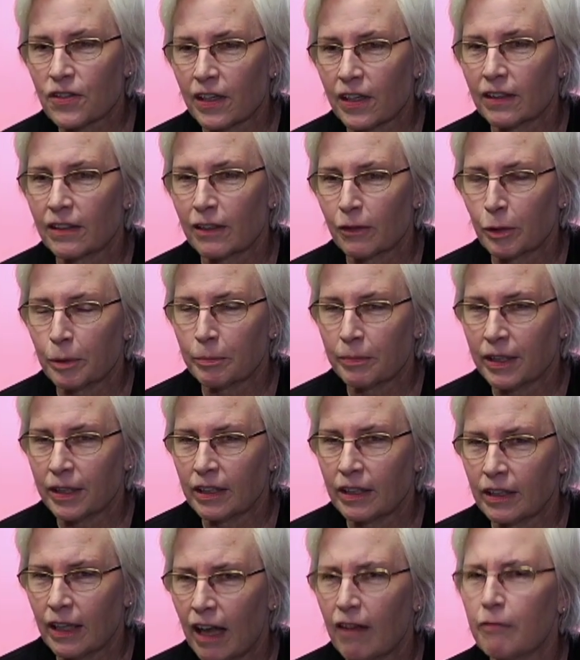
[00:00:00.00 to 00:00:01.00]
that there would
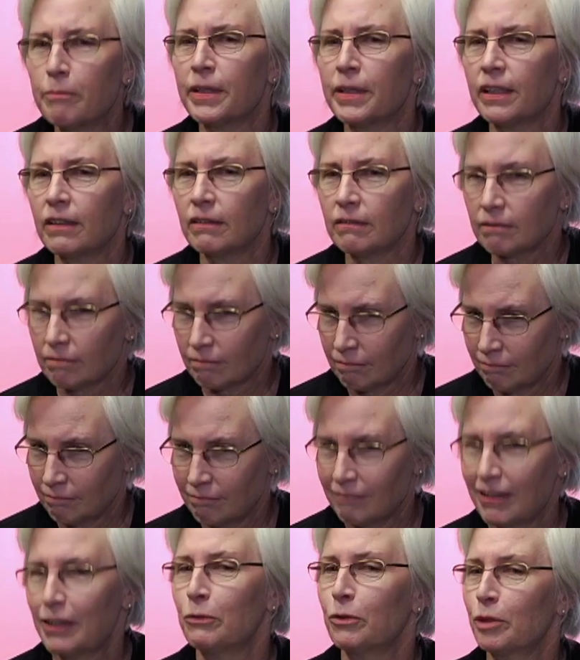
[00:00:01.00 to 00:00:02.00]
have
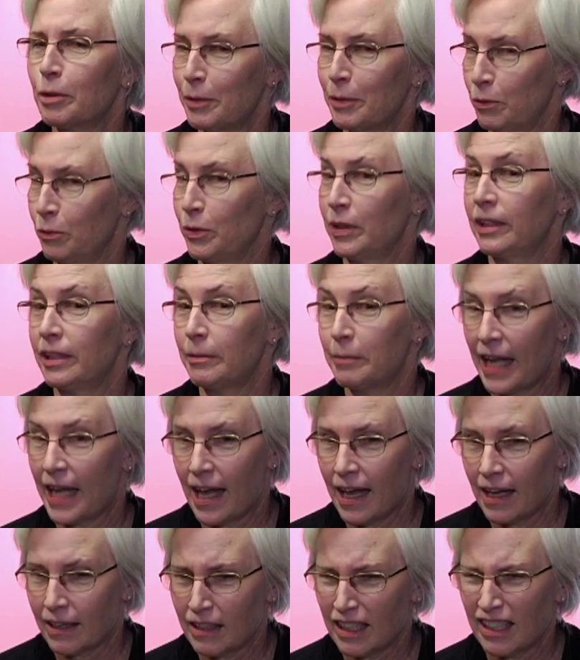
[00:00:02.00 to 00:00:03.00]
been really
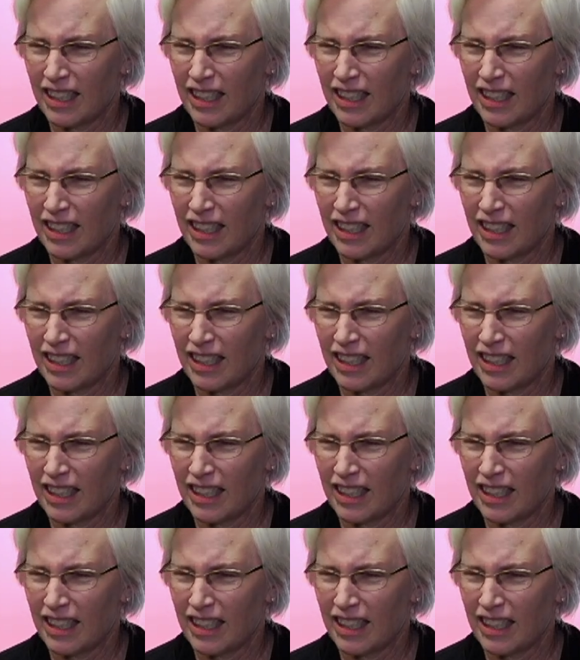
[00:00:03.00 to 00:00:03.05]
bad.